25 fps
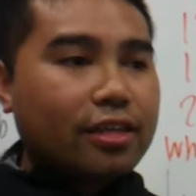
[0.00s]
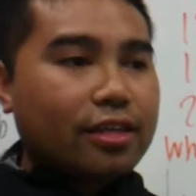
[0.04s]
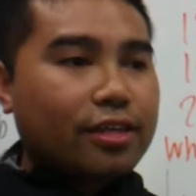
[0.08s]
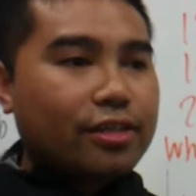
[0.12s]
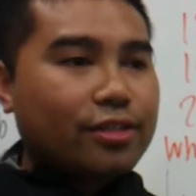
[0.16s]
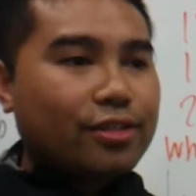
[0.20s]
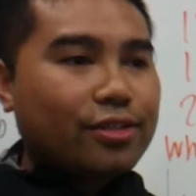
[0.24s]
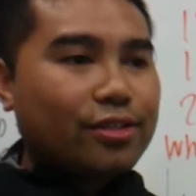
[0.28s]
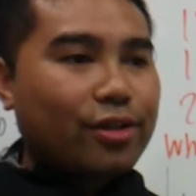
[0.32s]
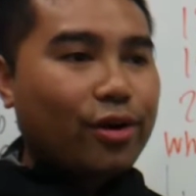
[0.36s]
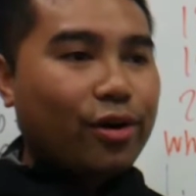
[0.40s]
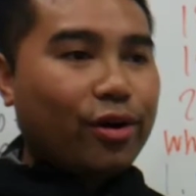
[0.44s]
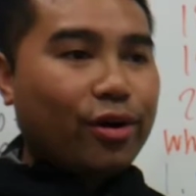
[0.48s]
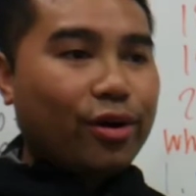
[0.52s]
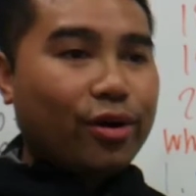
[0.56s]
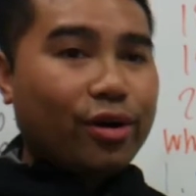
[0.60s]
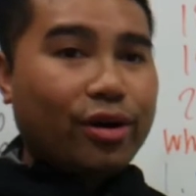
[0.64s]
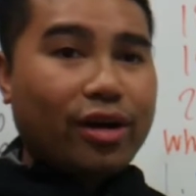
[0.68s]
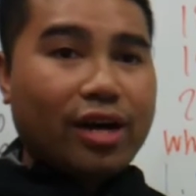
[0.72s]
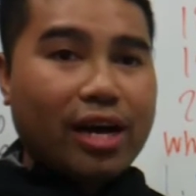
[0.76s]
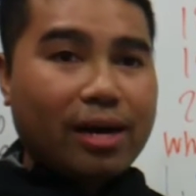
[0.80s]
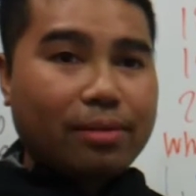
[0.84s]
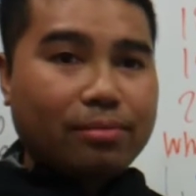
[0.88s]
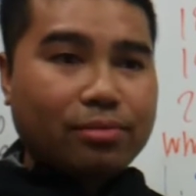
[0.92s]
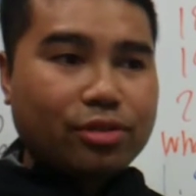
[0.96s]
So
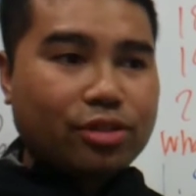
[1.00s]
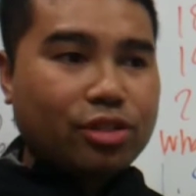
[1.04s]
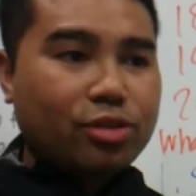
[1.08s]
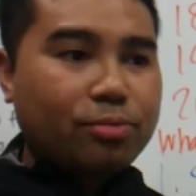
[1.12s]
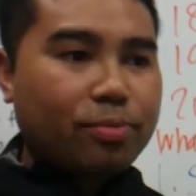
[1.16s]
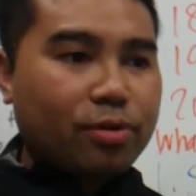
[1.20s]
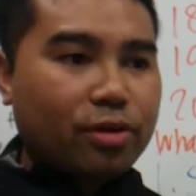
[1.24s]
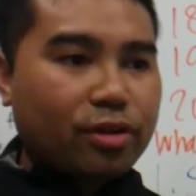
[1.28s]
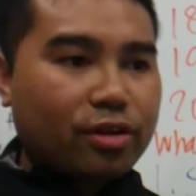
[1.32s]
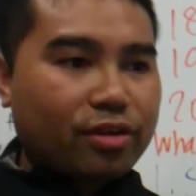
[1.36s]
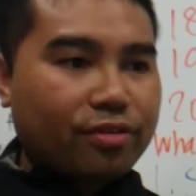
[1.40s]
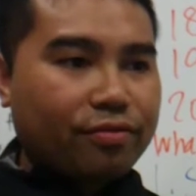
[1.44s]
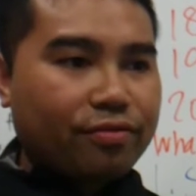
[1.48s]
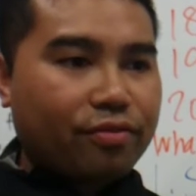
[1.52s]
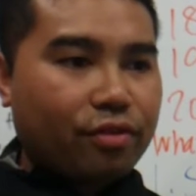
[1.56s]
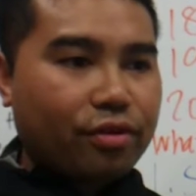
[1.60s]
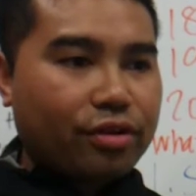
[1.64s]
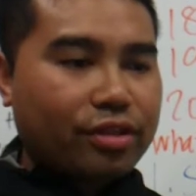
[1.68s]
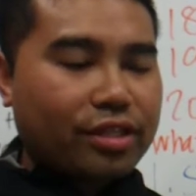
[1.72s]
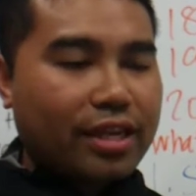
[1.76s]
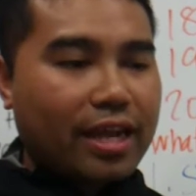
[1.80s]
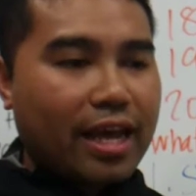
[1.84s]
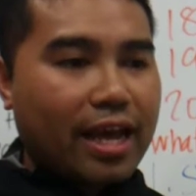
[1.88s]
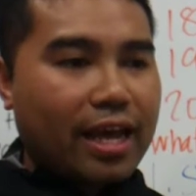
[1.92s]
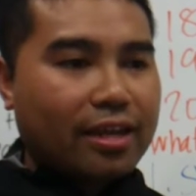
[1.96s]
I'm super looking forward
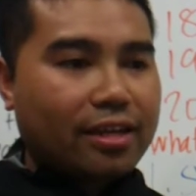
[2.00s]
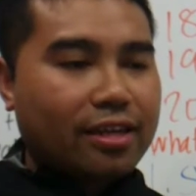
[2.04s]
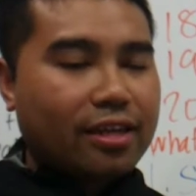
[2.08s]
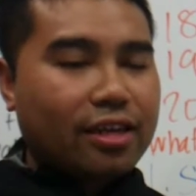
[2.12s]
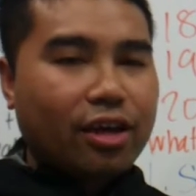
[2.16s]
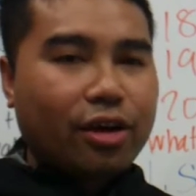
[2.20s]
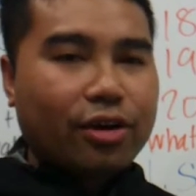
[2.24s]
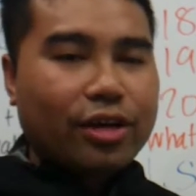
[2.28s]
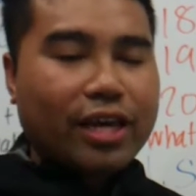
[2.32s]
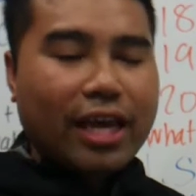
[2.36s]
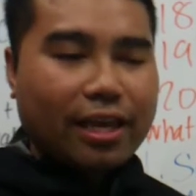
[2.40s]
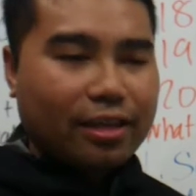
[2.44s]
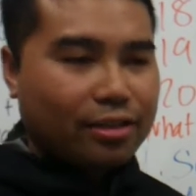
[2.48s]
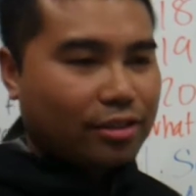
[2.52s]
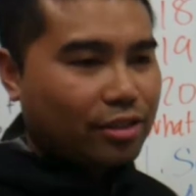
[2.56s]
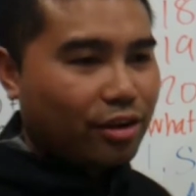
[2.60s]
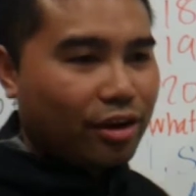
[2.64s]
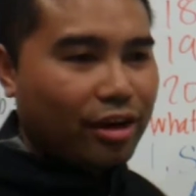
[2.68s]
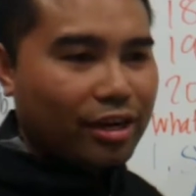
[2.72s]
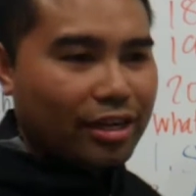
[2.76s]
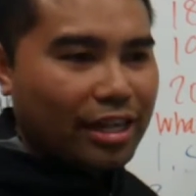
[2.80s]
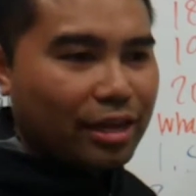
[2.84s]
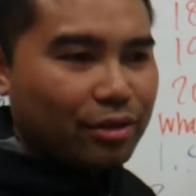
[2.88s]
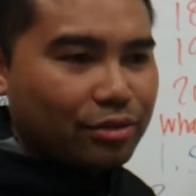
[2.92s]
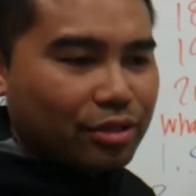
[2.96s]
to that. Okay,
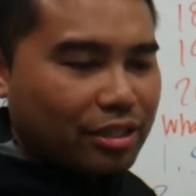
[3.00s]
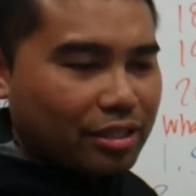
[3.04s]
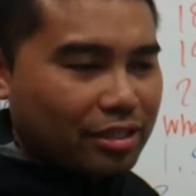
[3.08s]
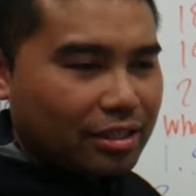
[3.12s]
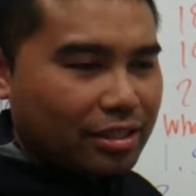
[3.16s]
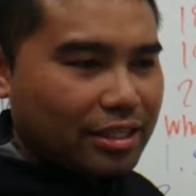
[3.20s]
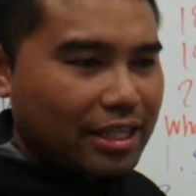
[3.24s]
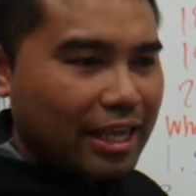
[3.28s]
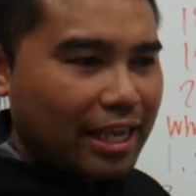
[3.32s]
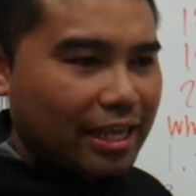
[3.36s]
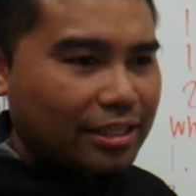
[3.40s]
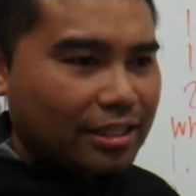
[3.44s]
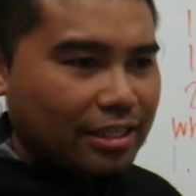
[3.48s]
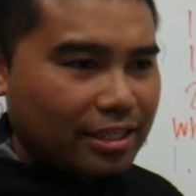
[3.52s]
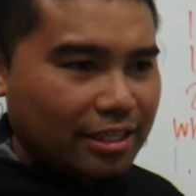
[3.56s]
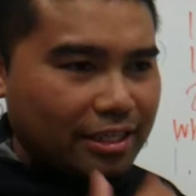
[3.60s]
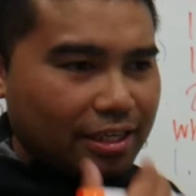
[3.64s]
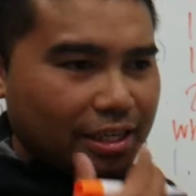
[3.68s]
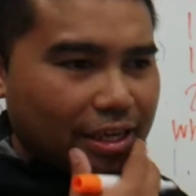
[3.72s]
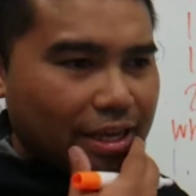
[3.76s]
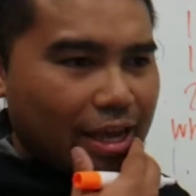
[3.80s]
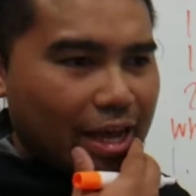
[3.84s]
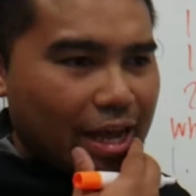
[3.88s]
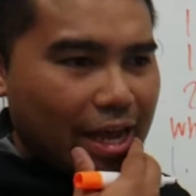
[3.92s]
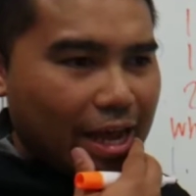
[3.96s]
sorry, that was just a tangent.
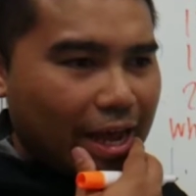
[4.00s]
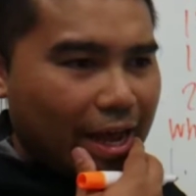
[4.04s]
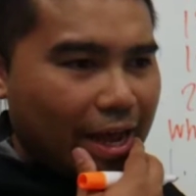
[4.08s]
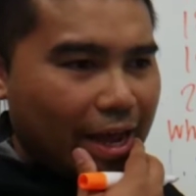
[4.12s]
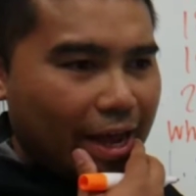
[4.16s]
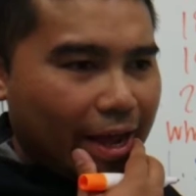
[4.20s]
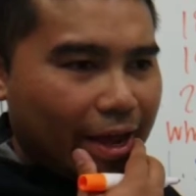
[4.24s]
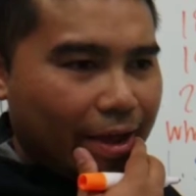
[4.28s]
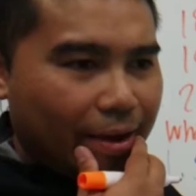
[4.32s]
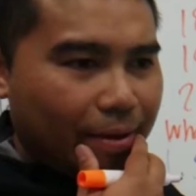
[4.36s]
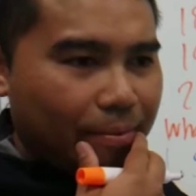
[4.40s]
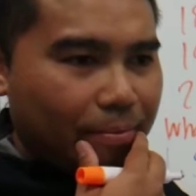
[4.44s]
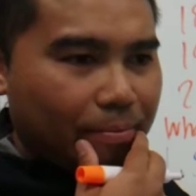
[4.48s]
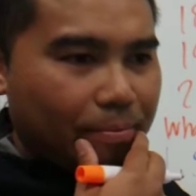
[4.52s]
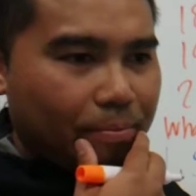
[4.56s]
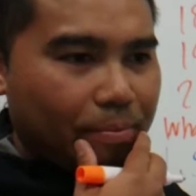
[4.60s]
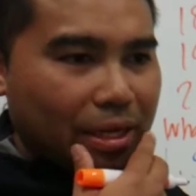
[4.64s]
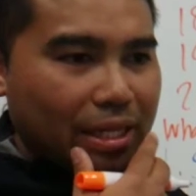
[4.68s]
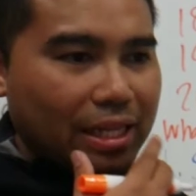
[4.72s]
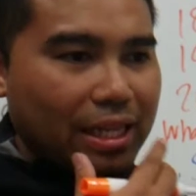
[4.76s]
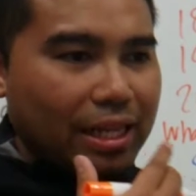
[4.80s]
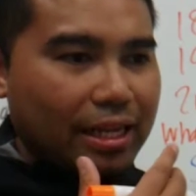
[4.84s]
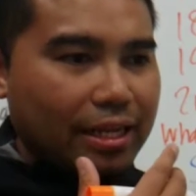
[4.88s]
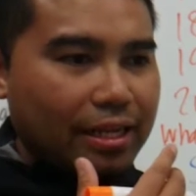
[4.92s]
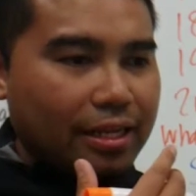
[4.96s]
But
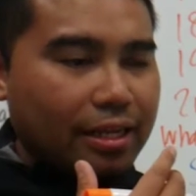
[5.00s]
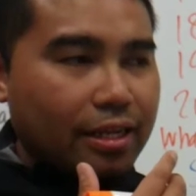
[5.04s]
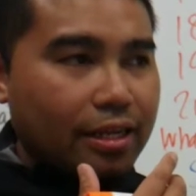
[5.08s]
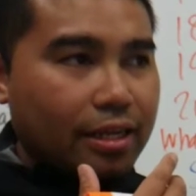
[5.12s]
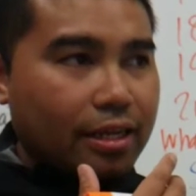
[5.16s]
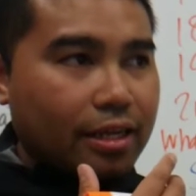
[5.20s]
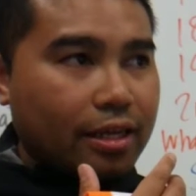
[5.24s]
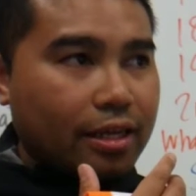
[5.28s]
then